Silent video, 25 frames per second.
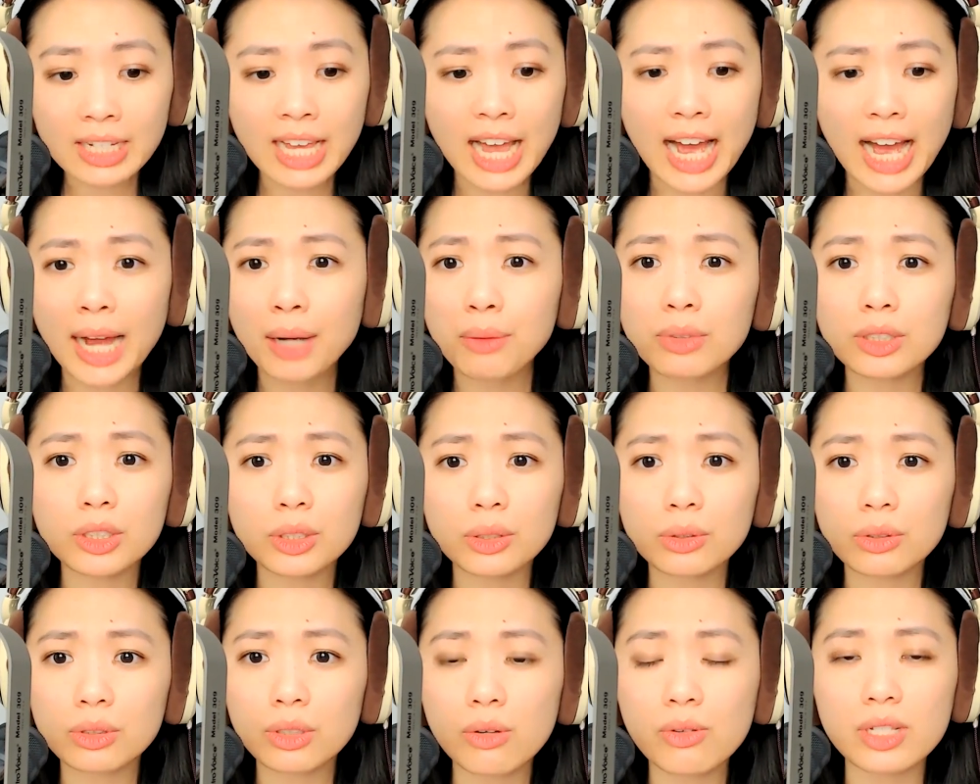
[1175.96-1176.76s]
I would
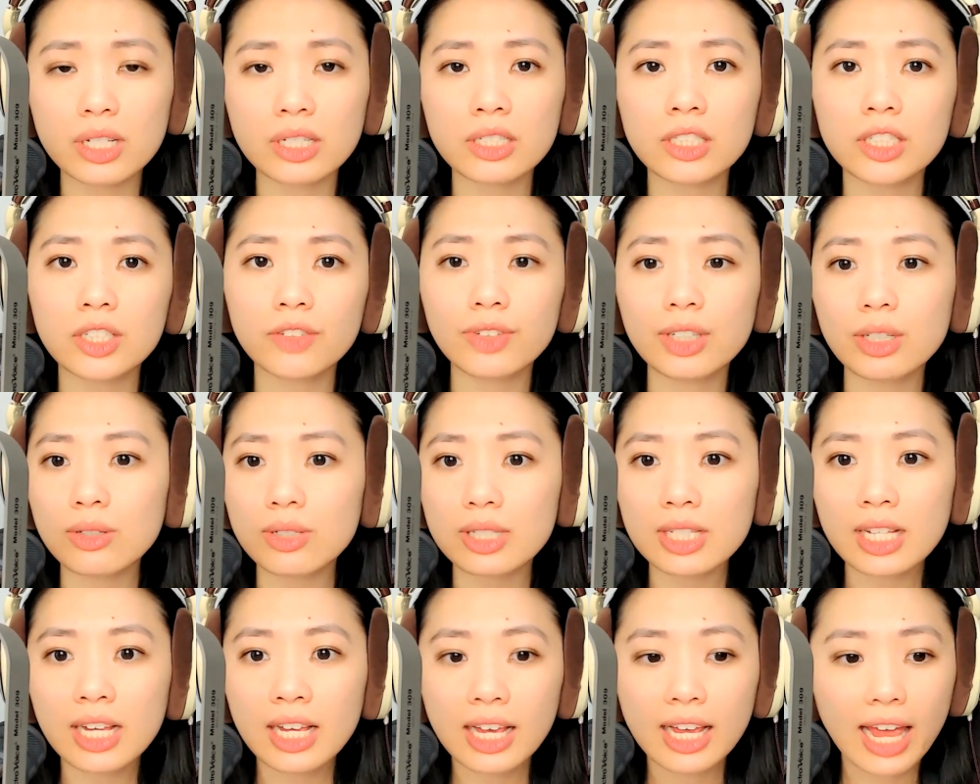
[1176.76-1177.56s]
do those
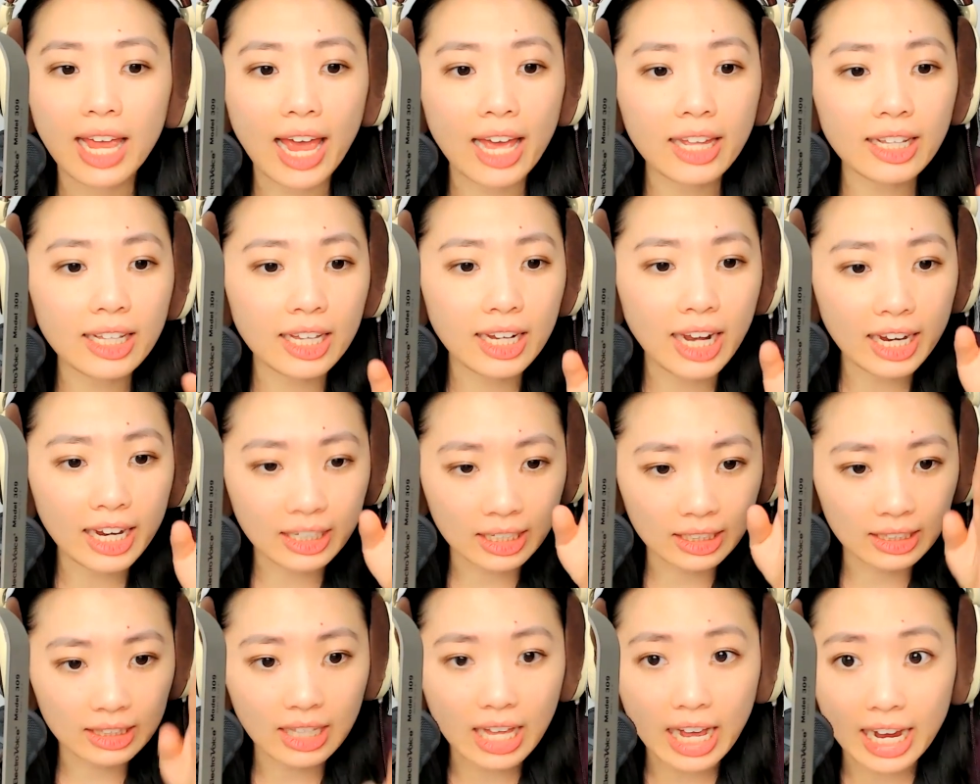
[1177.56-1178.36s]
interviews and then I
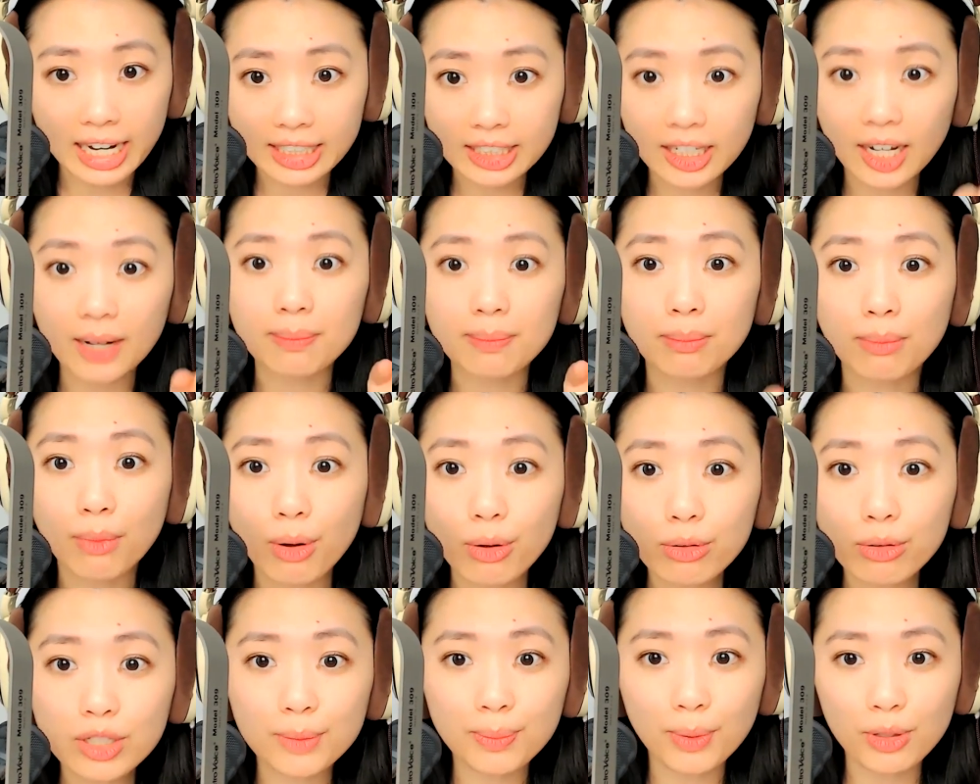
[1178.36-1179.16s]
can line up
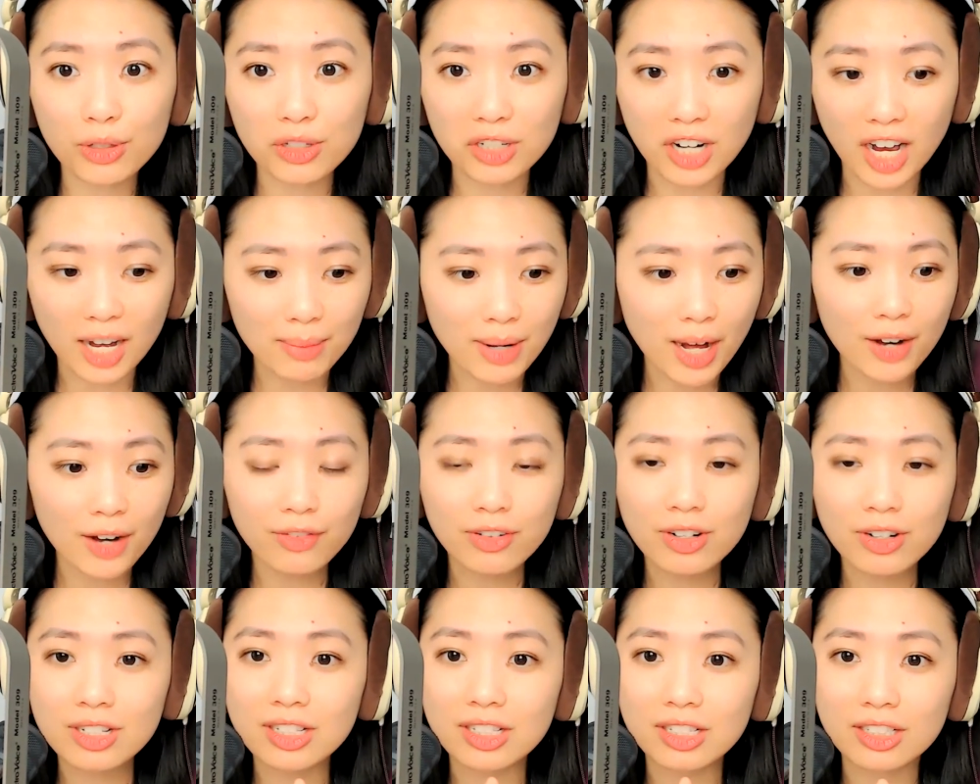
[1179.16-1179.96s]
multiple job
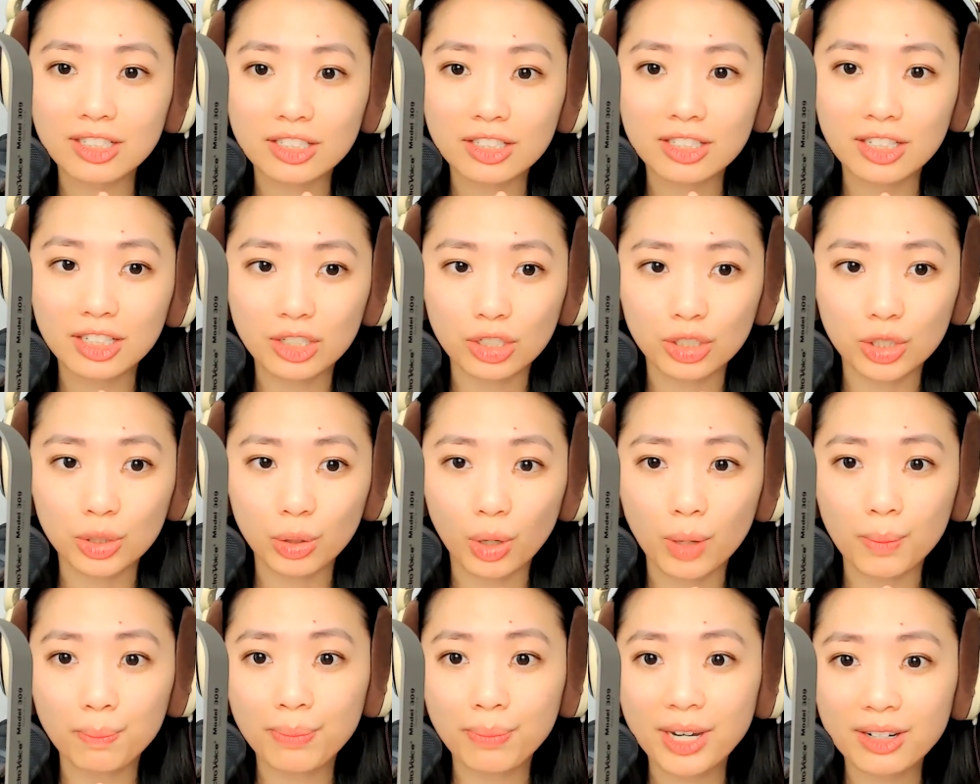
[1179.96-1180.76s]
offers in a, such a
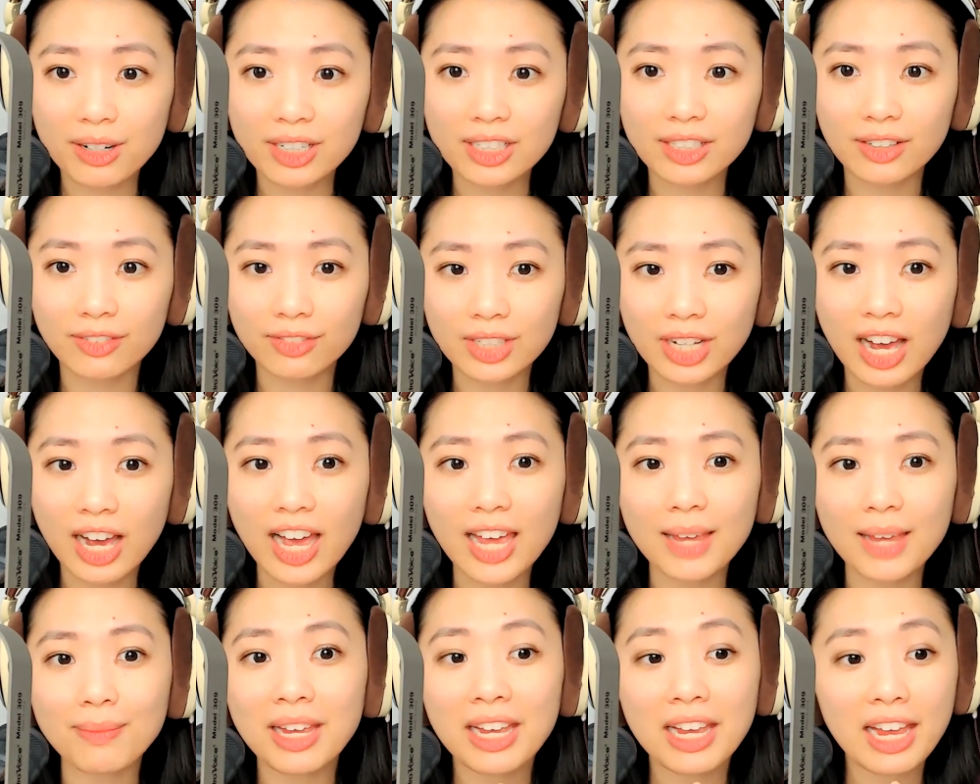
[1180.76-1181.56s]
short period of
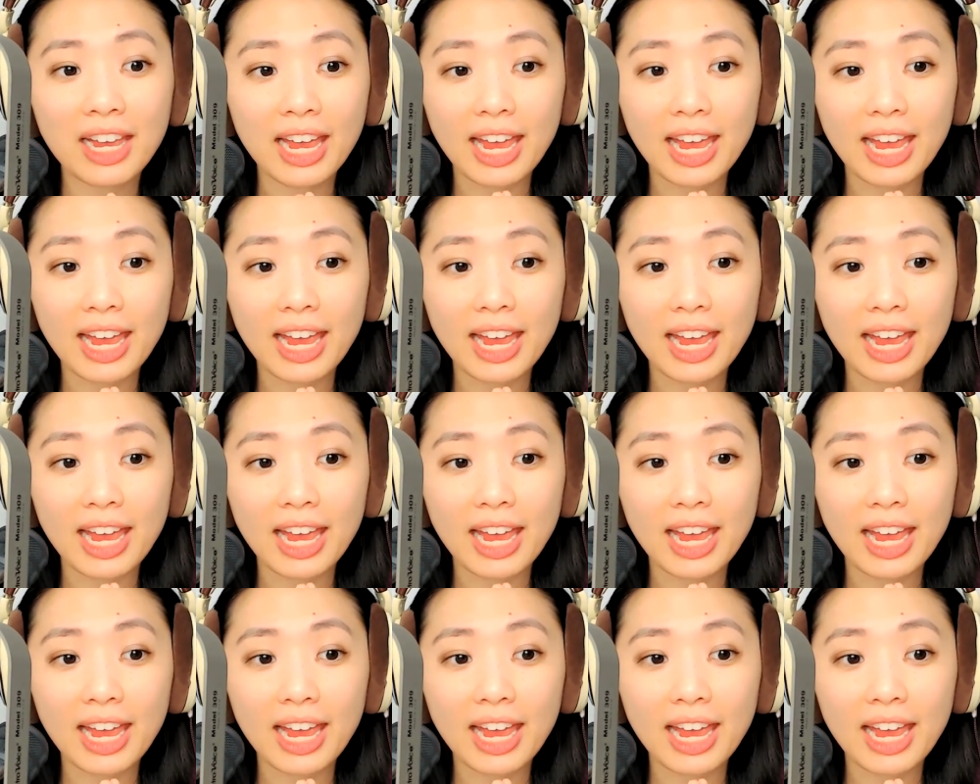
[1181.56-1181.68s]
time.